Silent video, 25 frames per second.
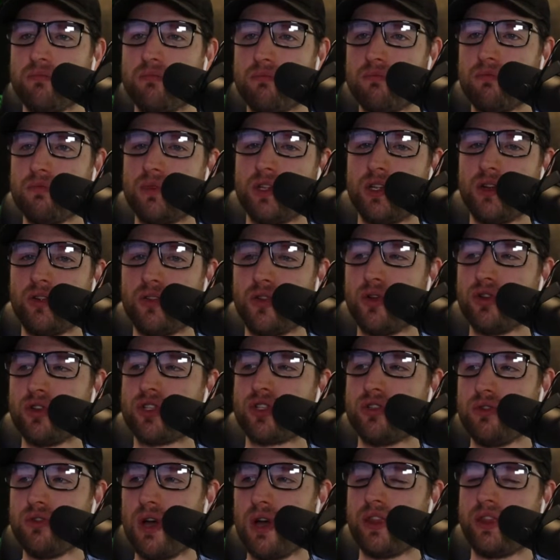Those
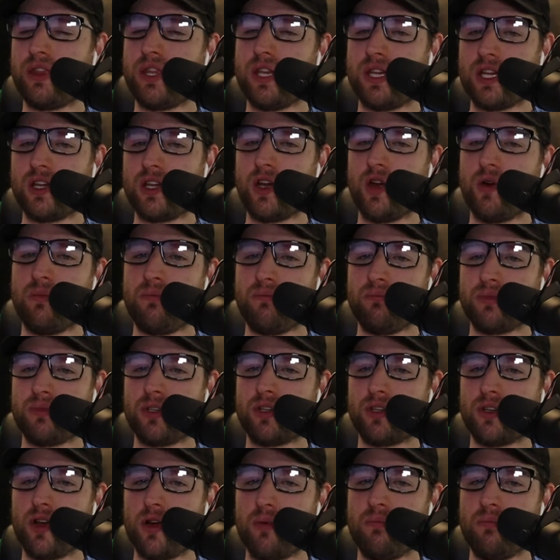two I think can go
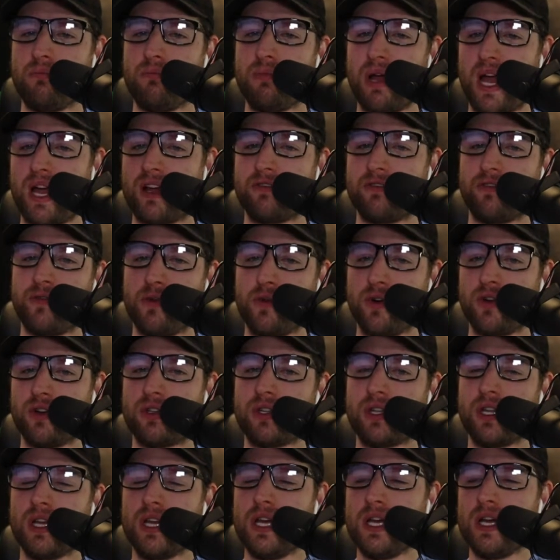back and forth,